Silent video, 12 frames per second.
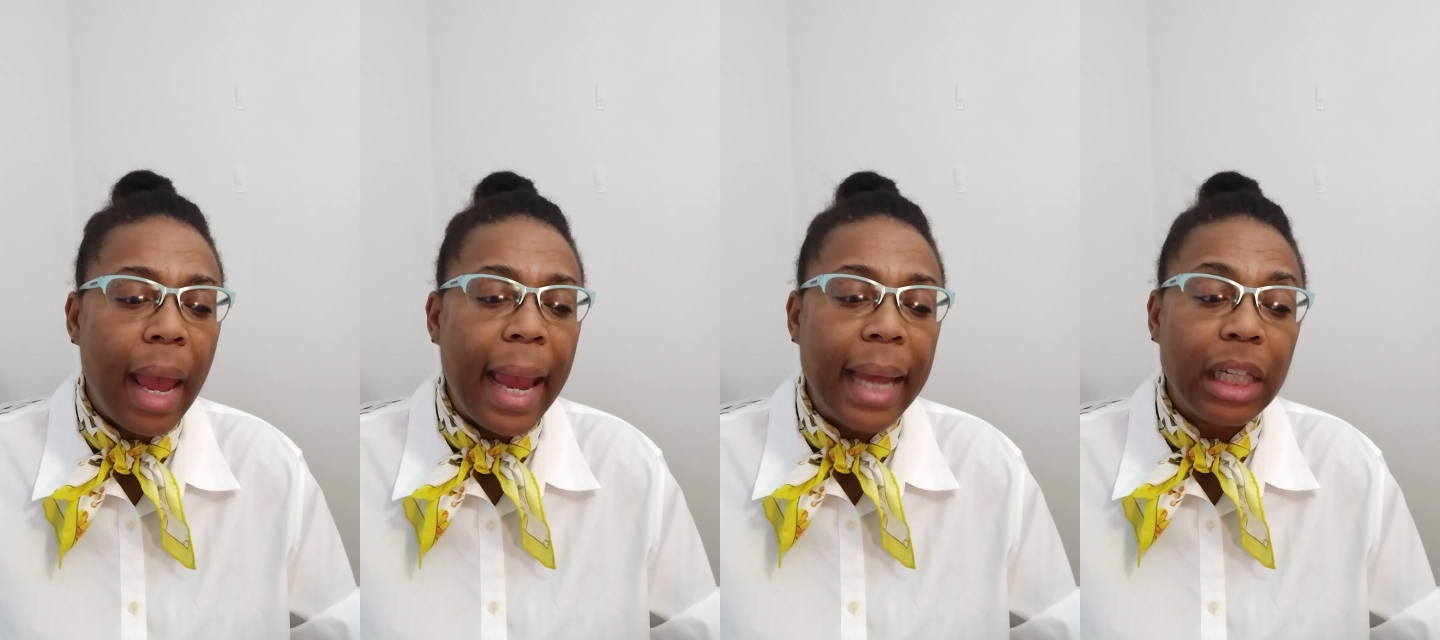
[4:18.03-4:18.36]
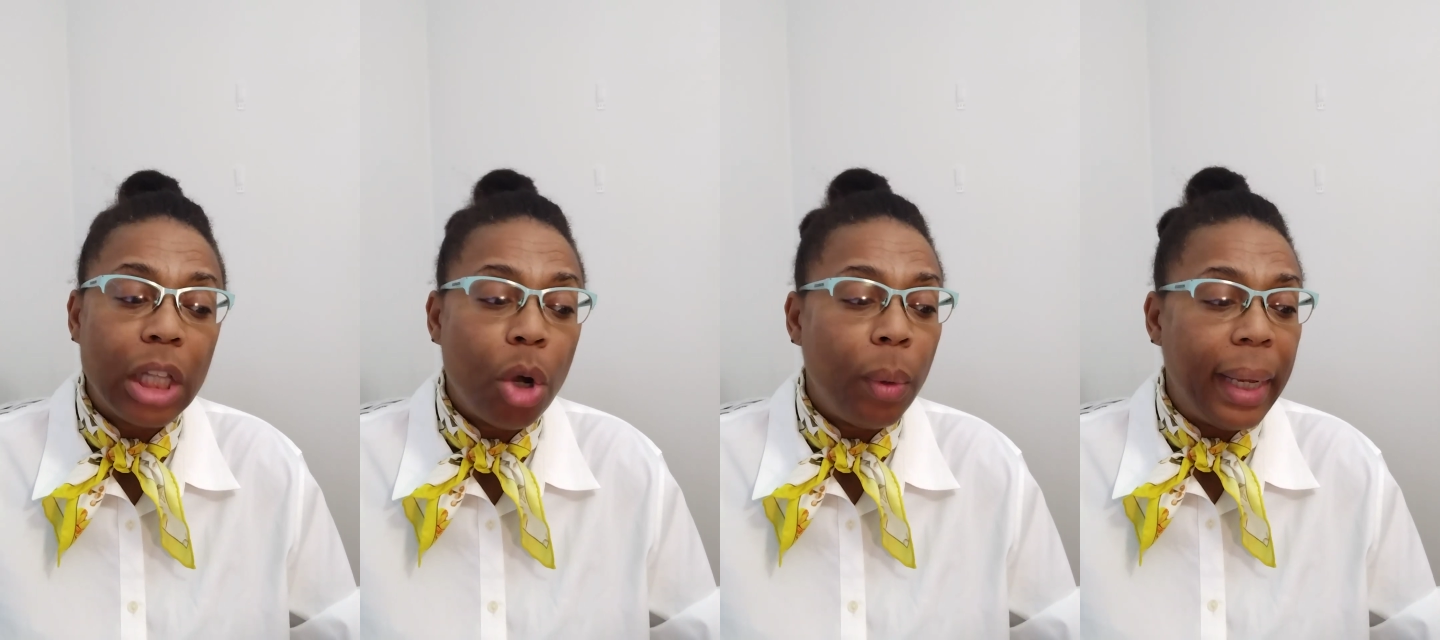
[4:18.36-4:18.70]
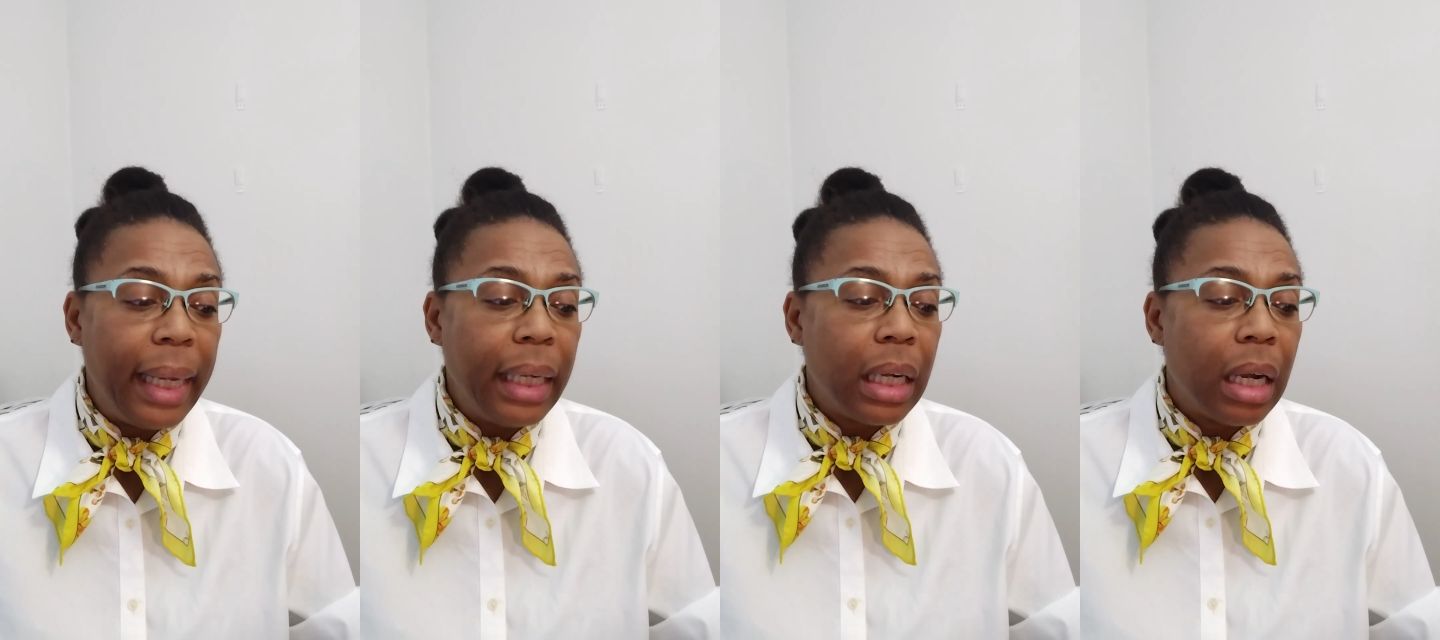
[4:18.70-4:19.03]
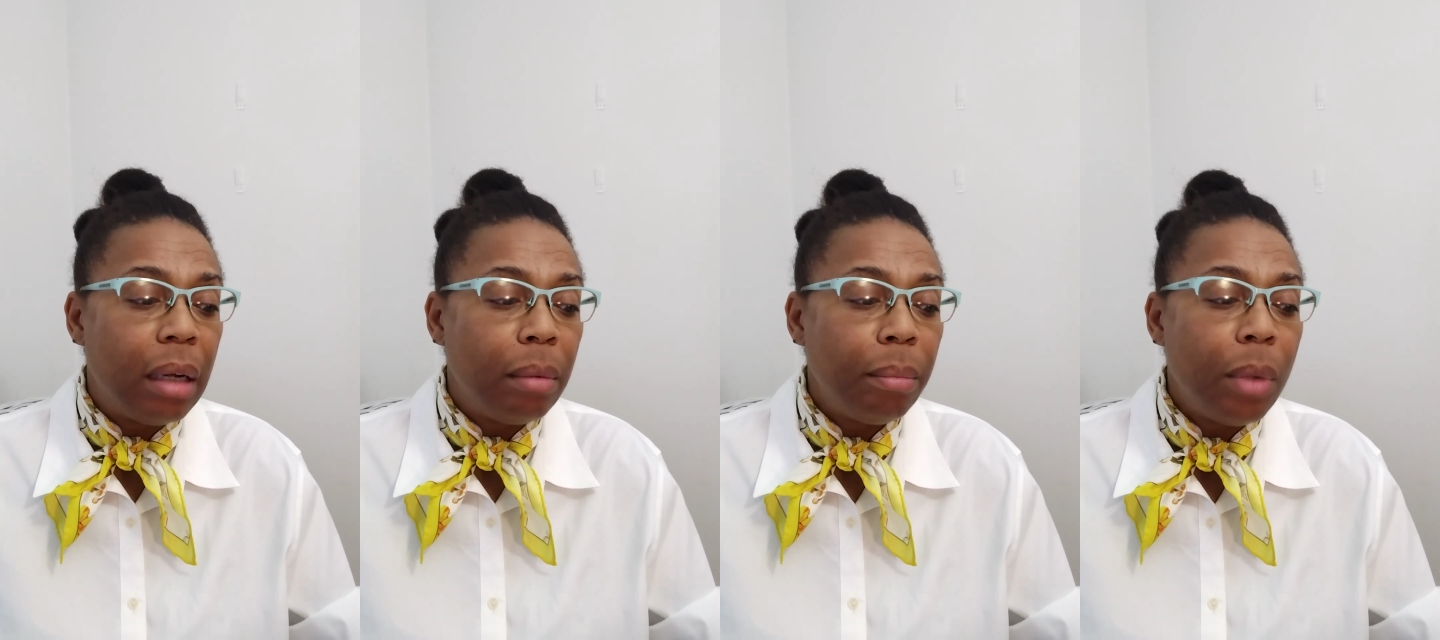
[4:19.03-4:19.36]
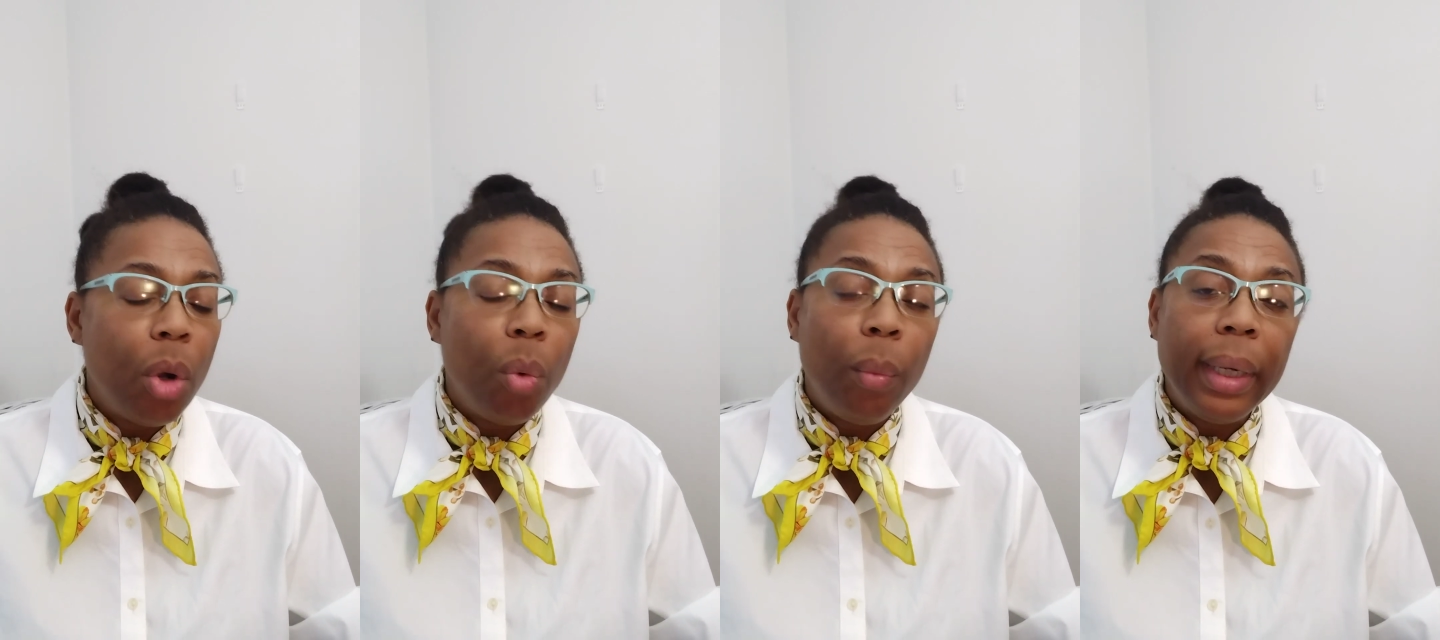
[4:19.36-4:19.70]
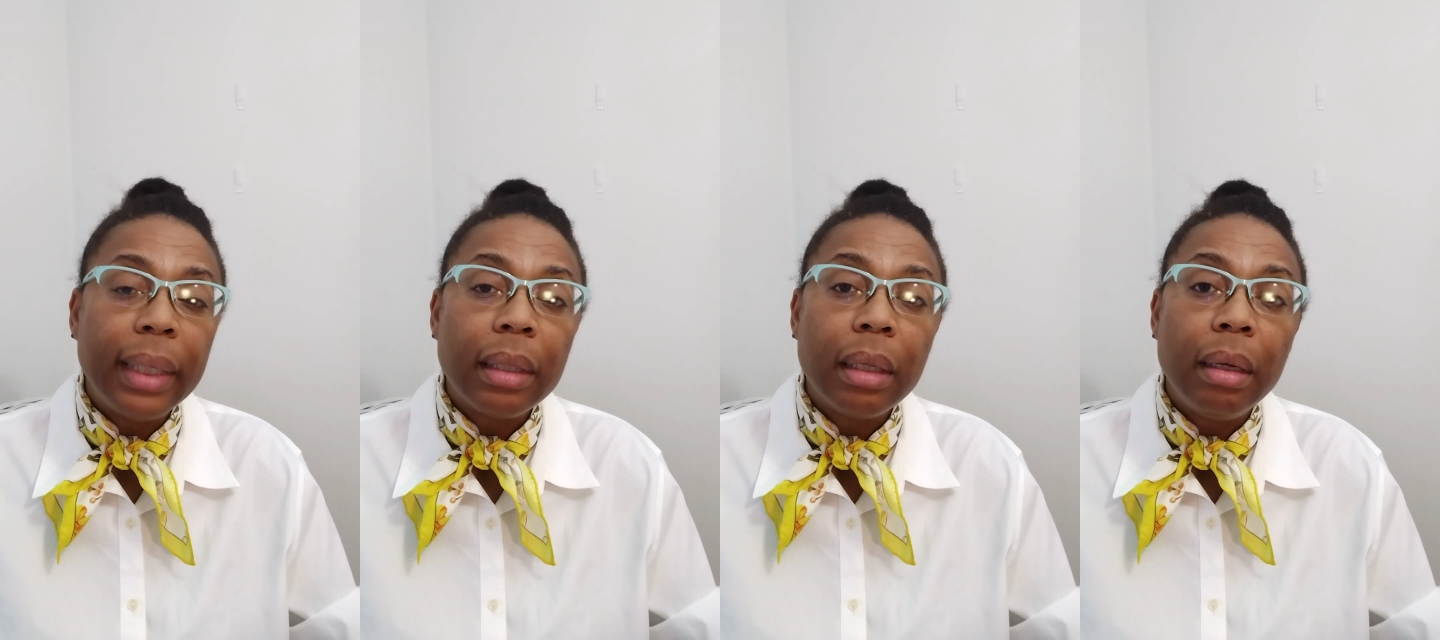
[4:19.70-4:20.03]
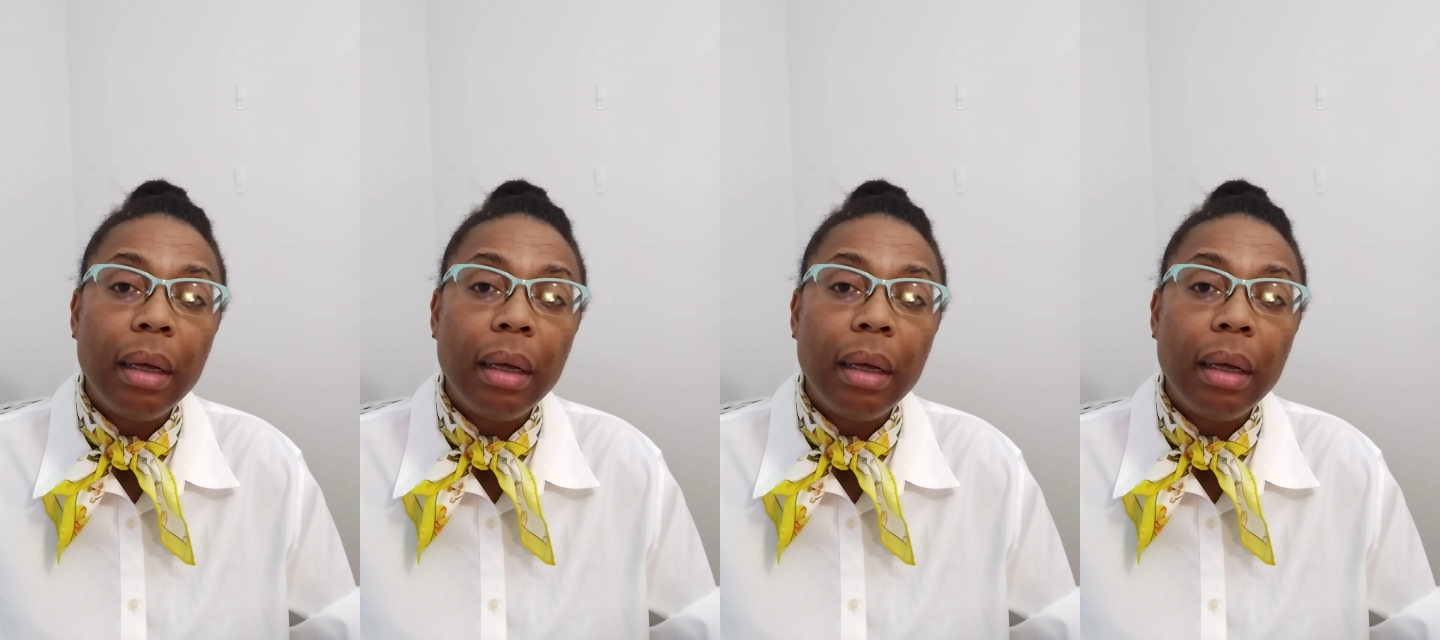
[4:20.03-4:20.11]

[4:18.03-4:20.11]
and low income with